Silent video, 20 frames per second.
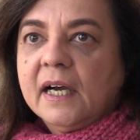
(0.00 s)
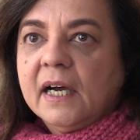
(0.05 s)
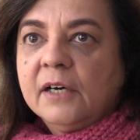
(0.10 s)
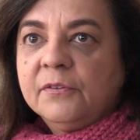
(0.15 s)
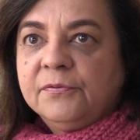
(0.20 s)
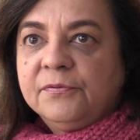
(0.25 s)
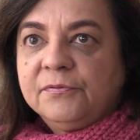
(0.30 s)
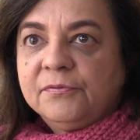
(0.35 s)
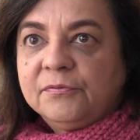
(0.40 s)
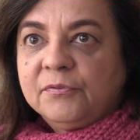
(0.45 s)

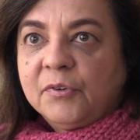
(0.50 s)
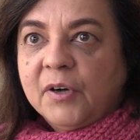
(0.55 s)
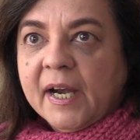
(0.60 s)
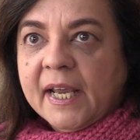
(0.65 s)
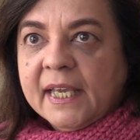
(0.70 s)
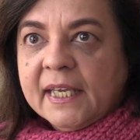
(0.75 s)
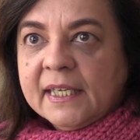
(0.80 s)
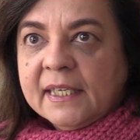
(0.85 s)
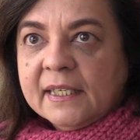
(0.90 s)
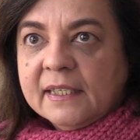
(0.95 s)

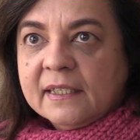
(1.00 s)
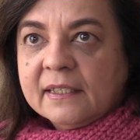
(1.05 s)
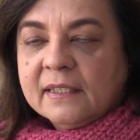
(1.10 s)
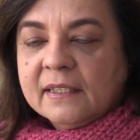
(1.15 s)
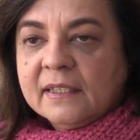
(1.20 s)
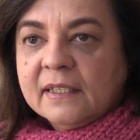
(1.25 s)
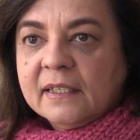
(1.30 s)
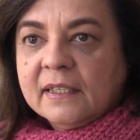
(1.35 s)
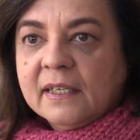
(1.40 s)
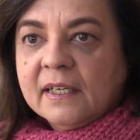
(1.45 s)
afraid
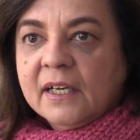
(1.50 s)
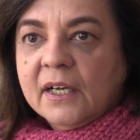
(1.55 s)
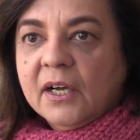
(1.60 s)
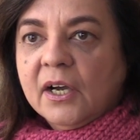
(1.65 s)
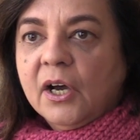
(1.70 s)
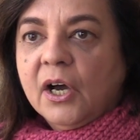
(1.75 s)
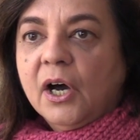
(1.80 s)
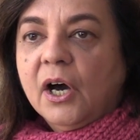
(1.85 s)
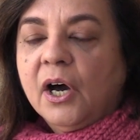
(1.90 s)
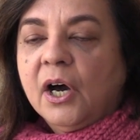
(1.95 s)

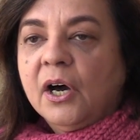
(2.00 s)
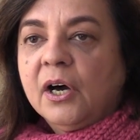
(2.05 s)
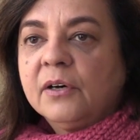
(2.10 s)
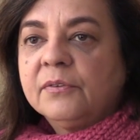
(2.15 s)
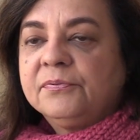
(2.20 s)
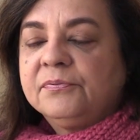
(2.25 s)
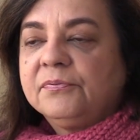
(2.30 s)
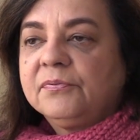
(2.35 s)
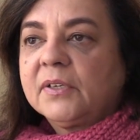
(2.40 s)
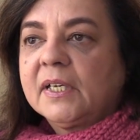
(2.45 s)

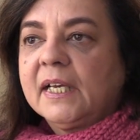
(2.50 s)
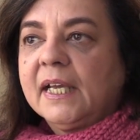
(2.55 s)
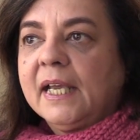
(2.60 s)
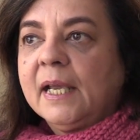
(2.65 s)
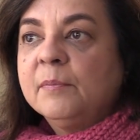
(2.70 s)
of